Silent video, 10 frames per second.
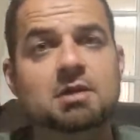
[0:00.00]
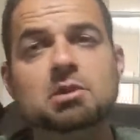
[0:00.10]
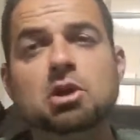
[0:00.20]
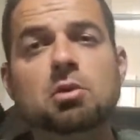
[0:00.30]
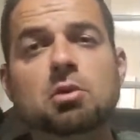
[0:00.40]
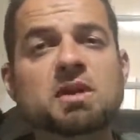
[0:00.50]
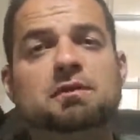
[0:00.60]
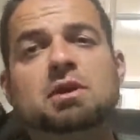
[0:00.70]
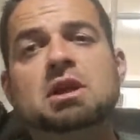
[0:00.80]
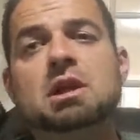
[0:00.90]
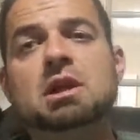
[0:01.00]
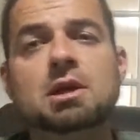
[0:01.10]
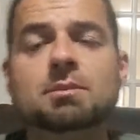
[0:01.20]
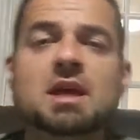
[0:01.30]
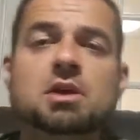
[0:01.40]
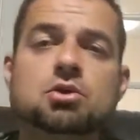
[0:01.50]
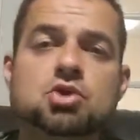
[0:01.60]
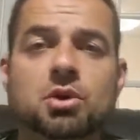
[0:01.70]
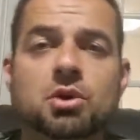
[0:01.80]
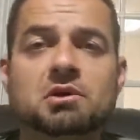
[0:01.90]
Go be free, make your
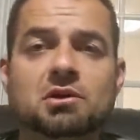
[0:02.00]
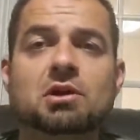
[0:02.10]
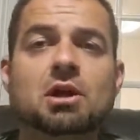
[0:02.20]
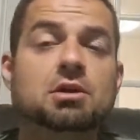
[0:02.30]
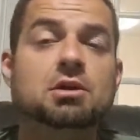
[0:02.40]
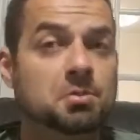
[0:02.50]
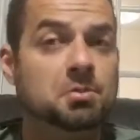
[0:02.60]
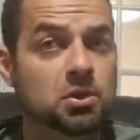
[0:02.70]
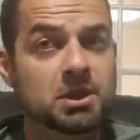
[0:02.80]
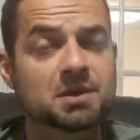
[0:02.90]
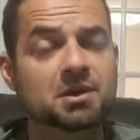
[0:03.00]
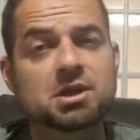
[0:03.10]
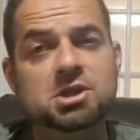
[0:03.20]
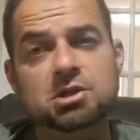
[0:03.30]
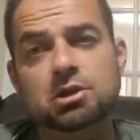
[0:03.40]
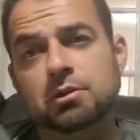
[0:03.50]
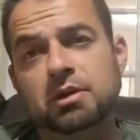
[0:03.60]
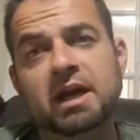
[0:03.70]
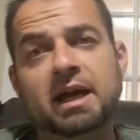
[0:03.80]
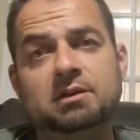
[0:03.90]
choices. Don't pull me on the leash and don't
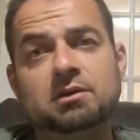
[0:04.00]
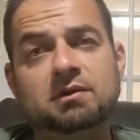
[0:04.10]
react.